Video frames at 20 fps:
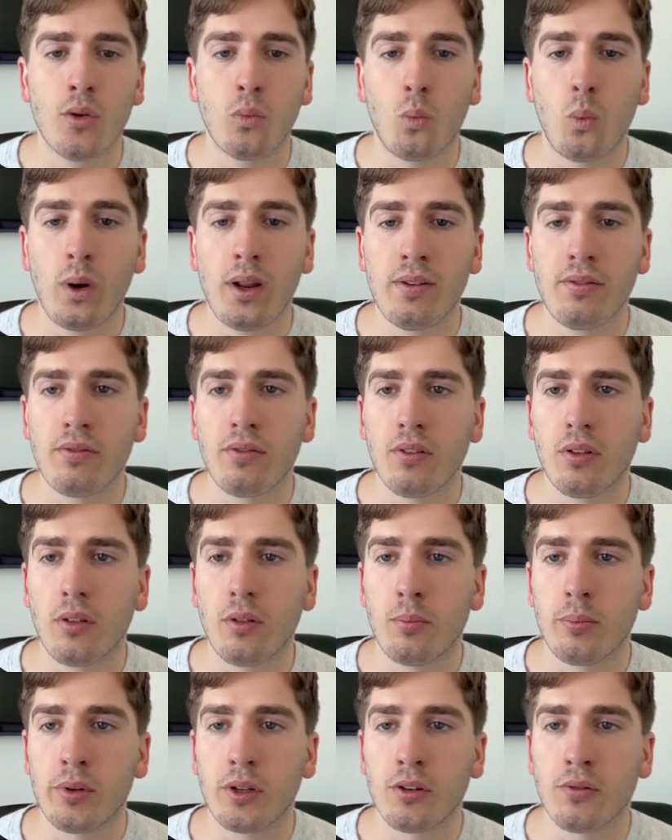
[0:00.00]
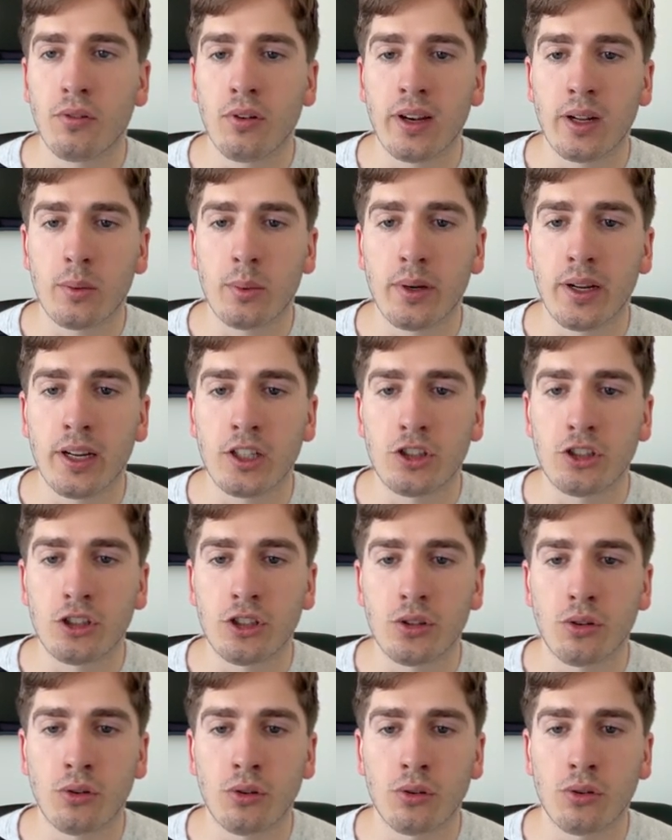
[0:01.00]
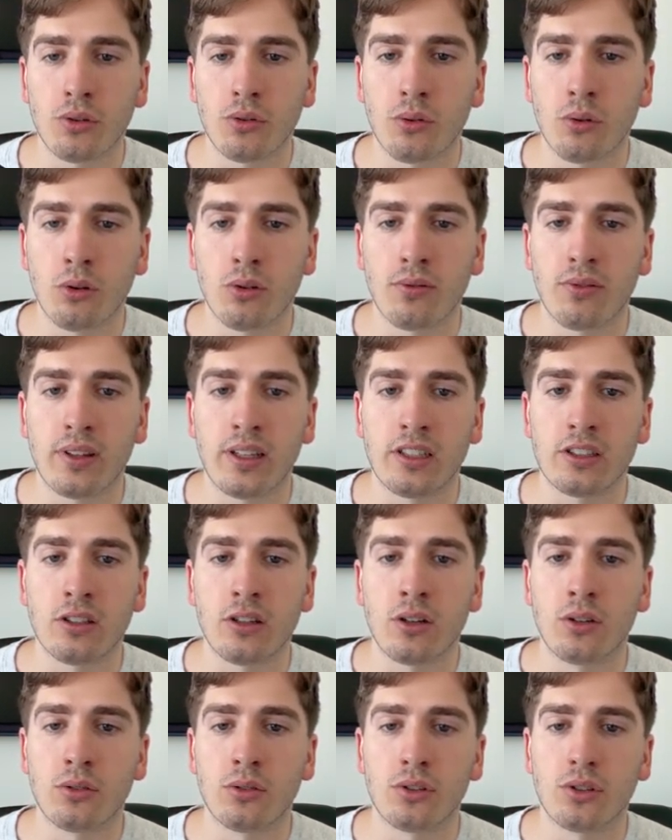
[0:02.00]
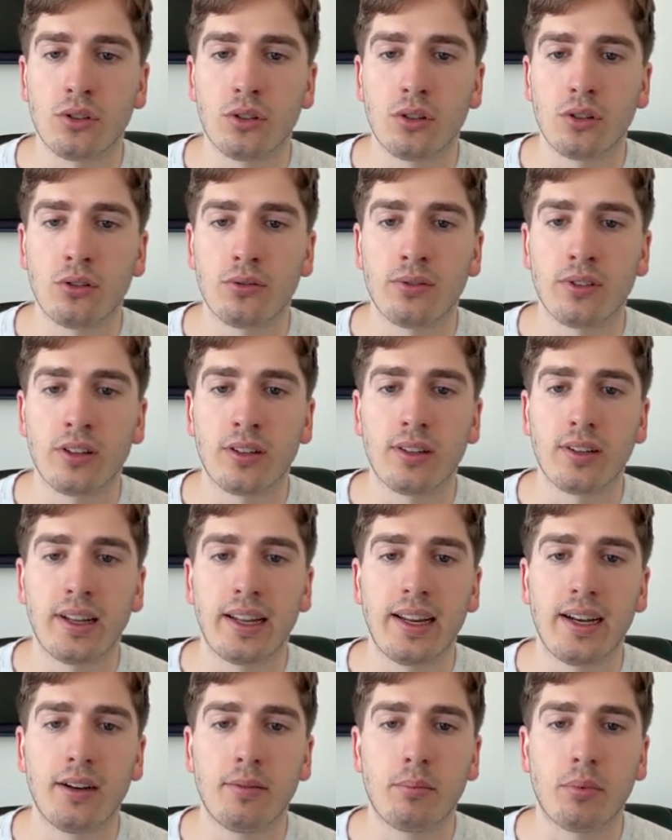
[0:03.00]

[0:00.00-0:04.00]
with beautiful liquidation on all of these lows over here,